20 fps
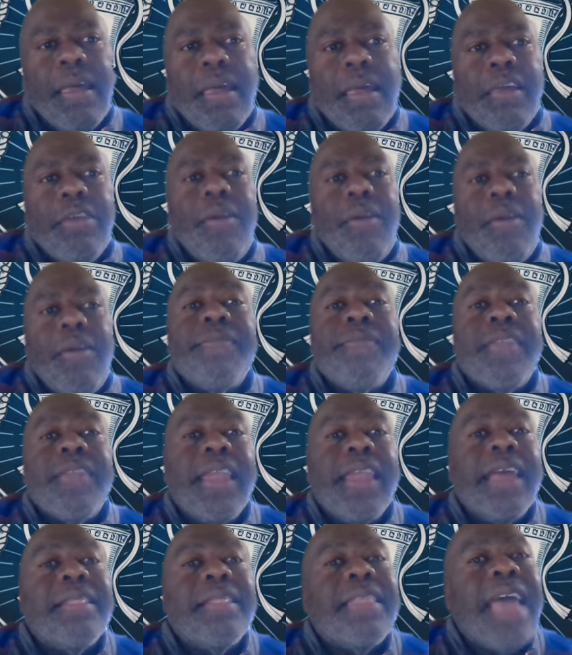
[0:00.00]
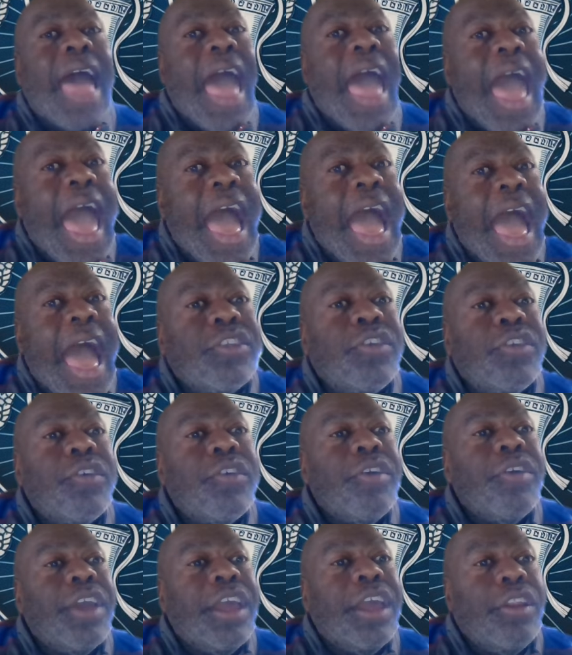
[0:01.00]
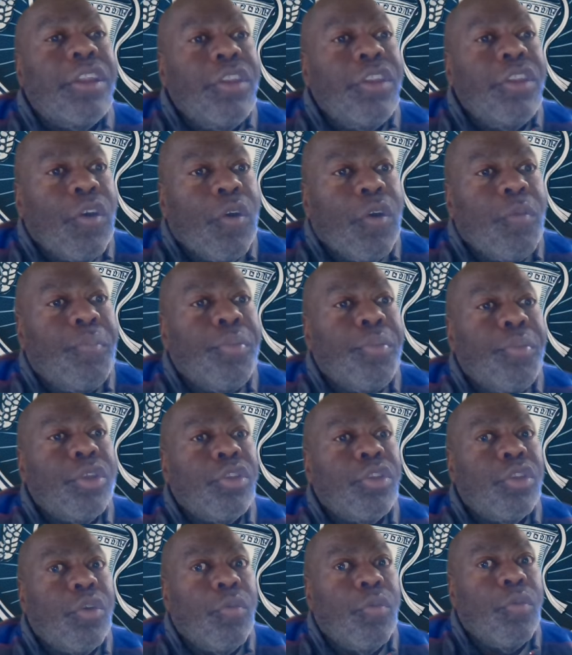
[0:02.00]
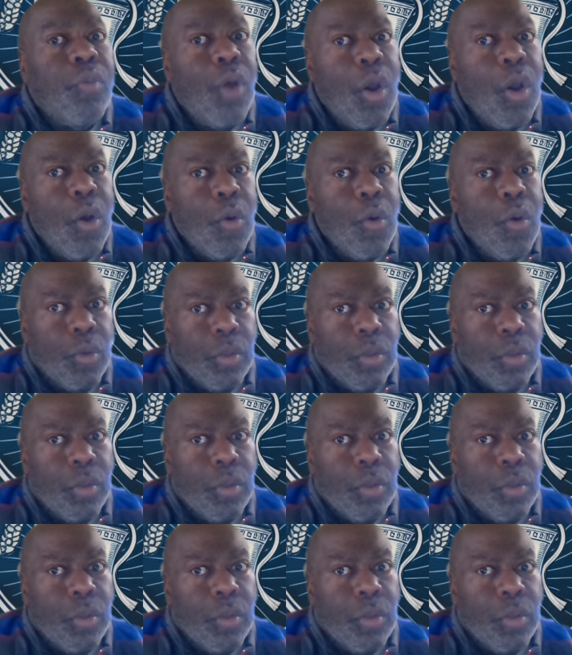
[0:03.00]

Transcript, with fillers: You have to let the actor interpret the role.